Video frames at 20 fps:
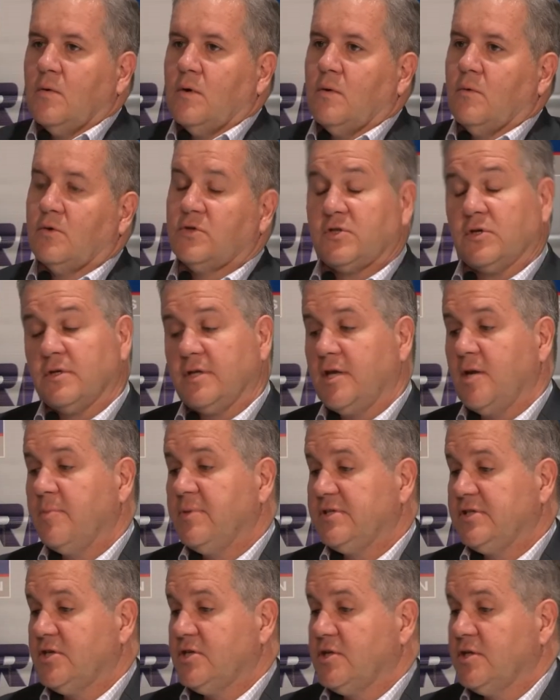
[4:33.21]
We're certainly in a
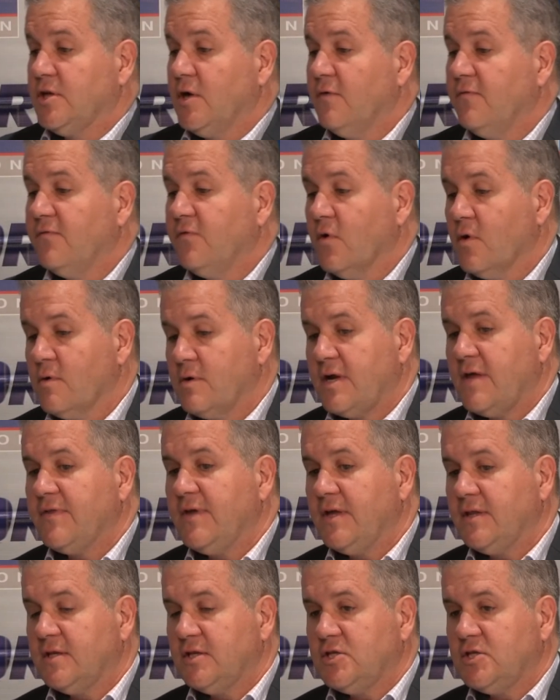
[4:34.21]
position to go forward. I think the